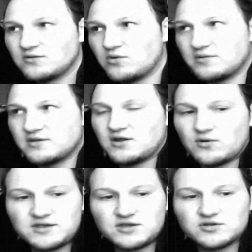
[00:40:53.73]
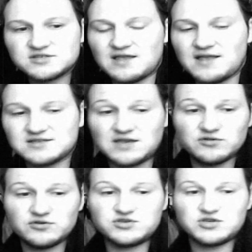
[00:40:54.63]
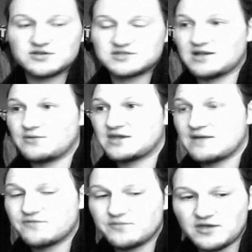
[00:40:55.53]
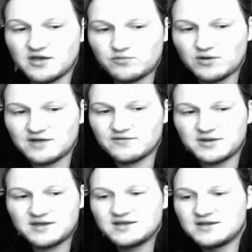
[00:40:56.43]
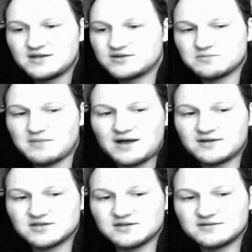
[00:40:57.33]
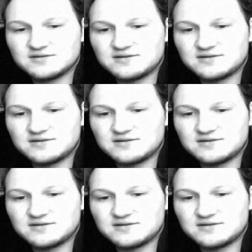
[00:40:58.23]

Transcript: And you could say that's evolution. You could say we came from the earth, whatever, but it doesn't matter, does it?